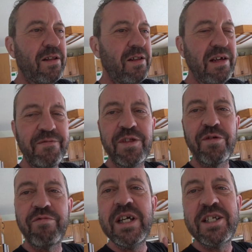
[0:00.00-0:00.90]
lived
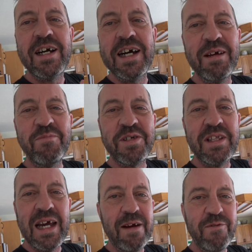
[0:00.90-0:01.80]
three times
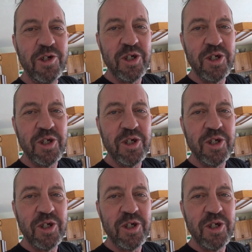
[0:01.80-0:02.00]
the average